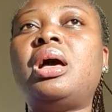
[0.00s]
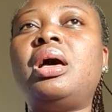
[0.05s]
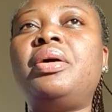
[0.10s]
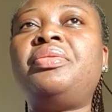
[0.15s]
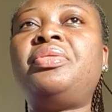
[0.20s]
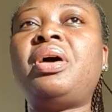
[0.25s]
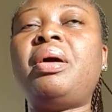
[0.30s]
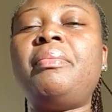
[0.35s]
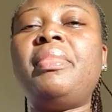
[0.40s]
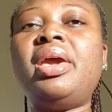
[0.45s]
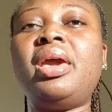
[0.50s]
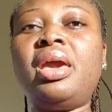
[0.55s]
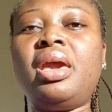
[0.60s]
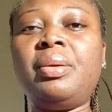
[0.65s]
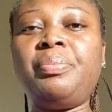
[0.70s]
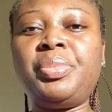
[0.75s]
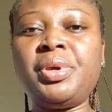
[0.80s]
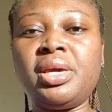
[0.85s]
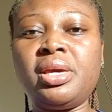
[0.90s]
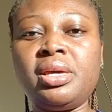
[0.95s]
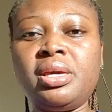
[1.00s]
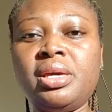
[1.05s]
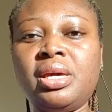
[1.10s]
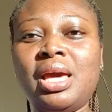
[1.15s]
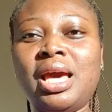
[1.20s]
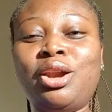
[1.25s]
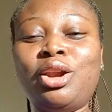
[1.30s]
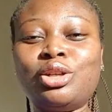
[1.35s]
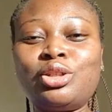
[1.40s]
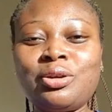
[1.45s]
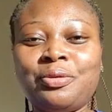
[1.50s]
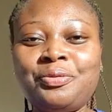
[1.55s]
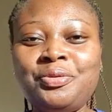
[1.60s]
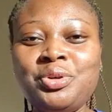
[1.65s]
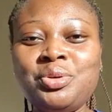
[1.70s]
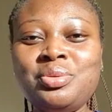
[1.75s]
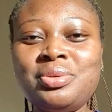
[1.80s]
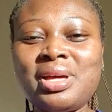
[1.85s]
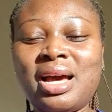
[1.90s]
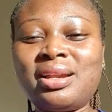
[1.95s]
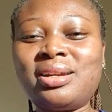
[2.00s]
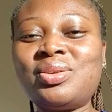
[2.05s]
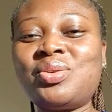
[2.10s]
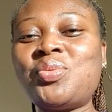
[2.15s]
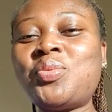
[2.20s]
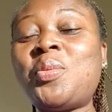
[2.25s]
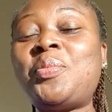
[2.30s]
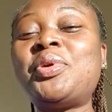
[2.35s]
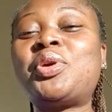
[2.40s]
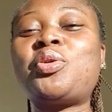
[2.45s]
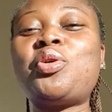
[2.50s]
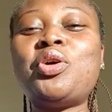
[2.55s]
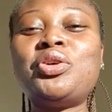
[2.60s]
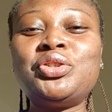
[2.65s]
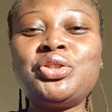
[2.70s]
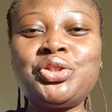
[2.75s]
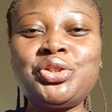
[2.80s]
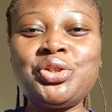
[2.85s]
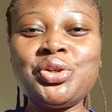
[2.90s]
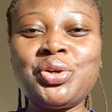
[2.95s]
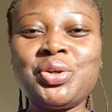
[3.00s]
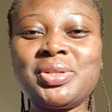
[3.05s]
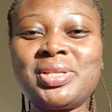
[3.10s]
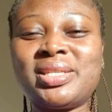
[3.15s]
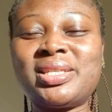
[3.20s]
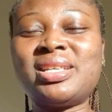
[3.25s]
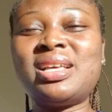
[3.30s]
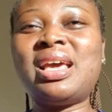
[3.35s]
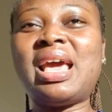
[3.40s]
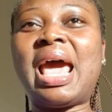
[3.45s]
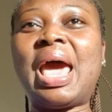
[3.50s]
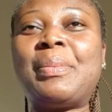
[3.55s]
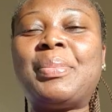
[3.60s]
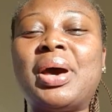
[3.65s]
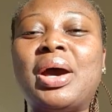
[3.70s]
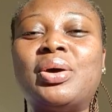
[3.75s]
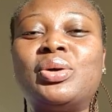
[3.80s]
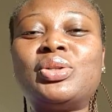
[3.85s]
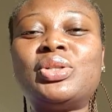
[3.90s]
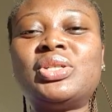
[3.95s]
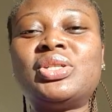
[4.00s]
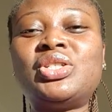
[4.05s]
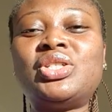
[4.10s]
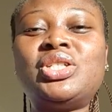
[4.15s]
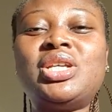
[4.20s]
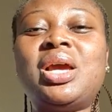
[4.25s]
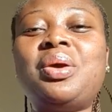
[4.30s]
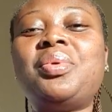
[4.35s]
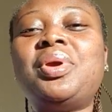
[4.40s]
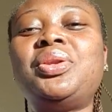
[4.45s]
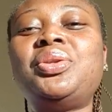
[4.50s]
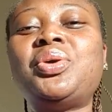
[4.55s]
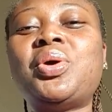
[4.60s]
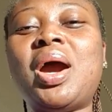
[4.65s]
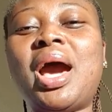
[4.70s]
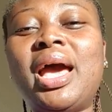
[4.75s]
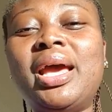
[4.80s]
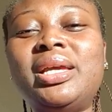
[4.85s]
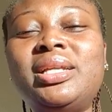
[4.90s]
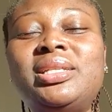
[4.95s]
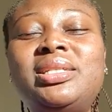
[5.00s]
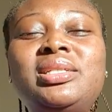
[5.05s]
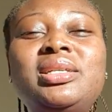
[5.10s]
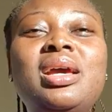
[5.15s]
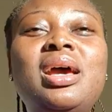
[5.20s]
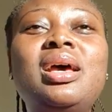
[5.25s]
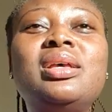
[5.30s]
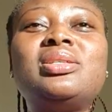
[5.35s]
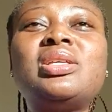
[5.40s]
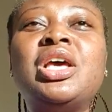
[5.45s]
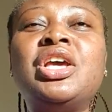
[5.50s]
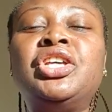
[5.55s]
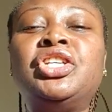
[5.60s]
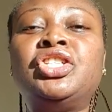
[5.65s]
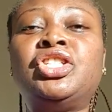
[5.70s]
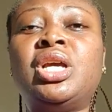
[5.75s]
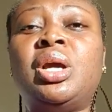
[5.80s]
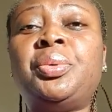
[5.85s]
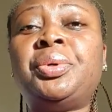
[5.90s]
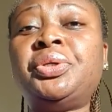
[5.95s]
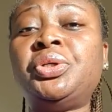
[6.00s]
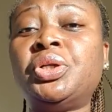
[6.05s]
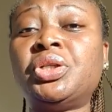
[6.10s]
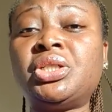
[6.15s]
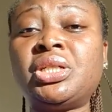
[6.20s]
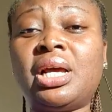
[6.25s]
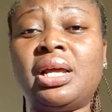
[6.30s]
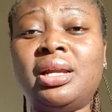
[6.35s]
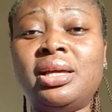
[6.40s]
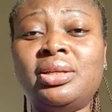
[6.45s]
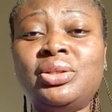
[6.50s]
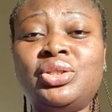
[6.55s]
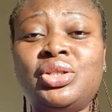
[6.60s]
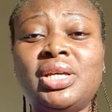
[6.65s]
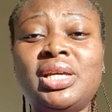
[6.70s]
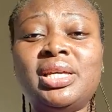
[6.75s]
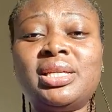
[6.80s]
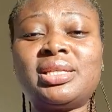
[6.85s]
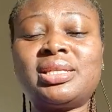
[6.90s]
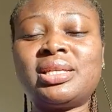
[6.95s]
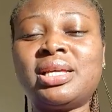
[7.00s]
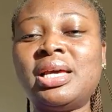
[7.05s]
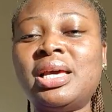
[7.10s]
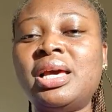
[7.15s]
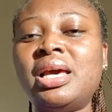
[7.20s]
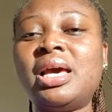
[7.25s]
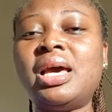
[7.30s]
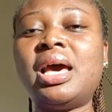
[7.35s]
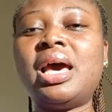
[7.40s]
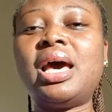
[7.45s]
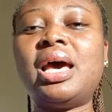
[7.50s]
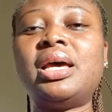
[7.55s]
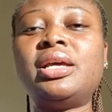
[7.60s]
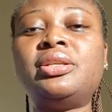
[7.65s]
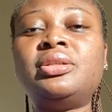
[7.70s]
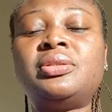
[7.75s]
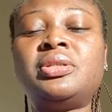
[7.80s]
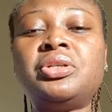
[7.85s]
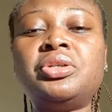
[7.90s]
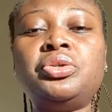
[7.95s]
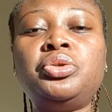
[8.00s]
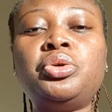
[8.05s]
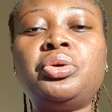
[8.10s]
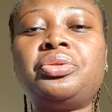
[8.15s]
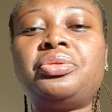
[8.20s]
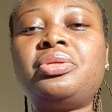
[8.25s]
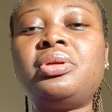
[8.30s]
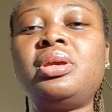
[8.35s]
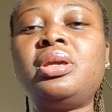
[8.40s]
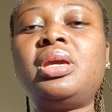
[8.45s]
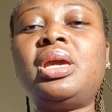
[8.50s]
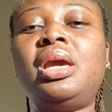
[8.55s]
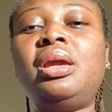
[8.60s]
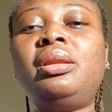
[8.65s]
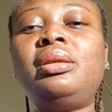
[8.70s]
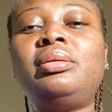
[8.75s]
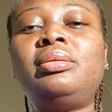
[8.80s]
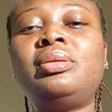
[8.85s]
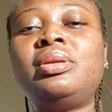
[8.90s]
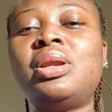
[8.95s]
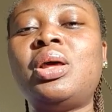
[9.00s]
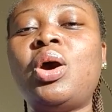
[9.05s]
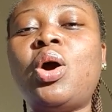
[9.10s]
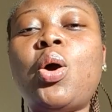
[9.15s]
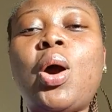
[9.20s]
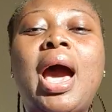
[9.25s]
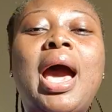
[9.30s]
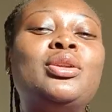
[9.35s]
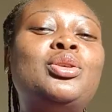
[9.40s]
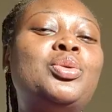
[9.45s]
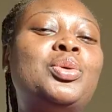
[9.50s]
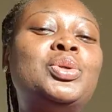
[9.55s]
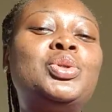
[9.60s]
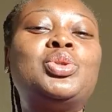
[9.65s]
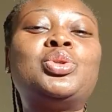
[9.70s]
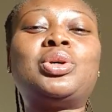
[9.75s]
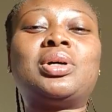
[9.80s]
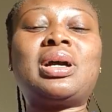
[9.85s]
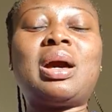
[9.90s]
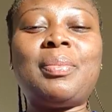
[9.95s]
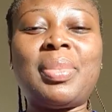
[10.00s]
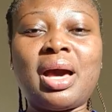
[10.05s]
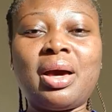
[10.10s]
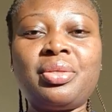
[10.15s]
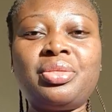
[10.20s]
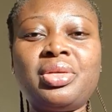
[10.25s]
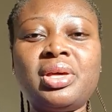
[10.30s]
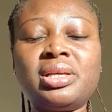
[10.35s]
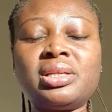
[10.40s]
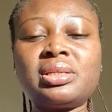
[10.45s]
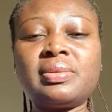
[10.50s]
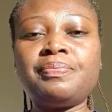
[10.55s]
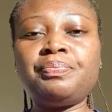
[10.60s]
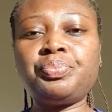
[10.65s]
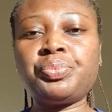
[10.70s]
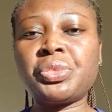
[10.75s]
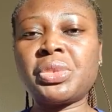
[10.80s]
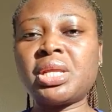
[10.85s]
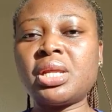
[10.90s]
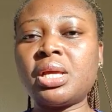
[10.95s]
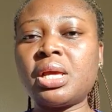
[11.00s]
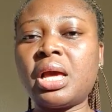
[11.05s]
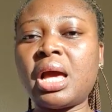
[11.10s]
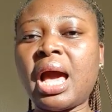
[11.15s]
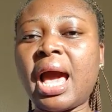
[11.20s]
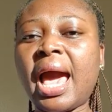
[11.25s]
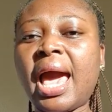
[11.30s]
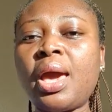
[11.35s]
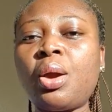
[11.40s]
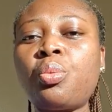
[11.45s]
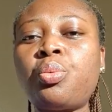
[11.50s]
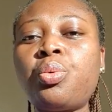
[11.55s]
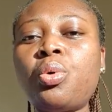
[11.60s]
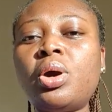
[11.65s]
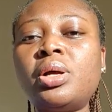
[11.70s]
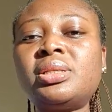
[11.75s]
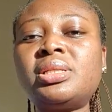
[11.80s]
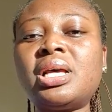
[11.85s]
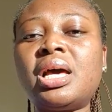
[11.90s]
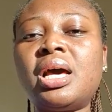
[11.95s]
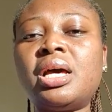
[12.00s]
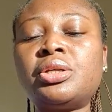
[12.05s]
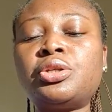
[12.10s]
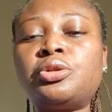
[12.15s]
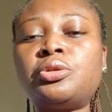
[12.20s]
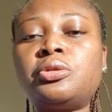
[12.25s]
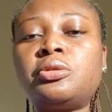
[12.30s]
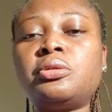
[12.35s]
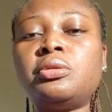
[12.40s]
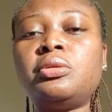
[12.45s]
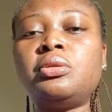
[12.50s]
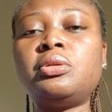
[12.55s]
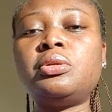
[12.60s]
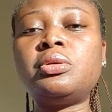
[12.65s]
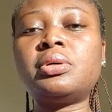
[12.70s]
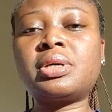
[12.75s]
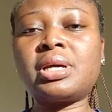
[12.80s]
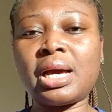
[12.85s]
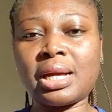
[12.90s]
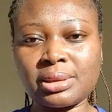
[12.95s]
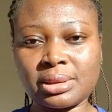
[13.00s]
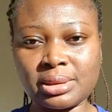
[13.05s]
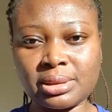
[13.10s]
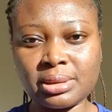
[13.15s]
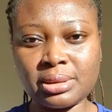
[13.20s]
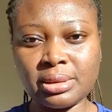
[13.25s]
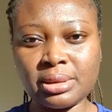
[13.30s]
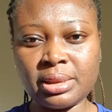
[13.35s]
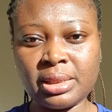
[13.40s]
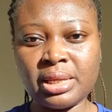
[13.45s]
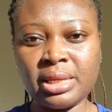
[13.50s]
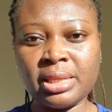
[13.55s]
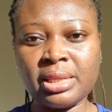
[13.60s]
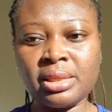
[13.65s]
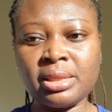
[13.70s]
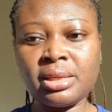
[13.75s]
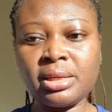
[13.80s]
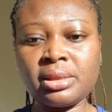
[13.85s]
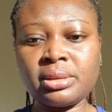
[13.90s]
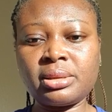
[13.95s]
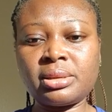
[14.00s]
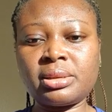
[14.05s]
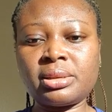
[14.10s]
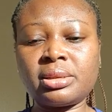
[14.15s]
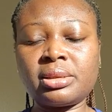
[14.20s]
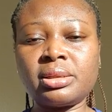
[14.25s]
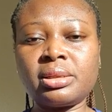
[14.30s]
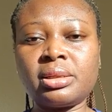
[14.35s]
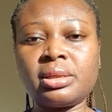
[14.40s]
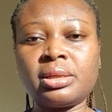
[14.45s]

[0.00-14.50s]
There may be a lot of you that will be conscious about sharing your ideas, sharing your challenges, and you're thinking, I don't want to talk about this. I want us to look at this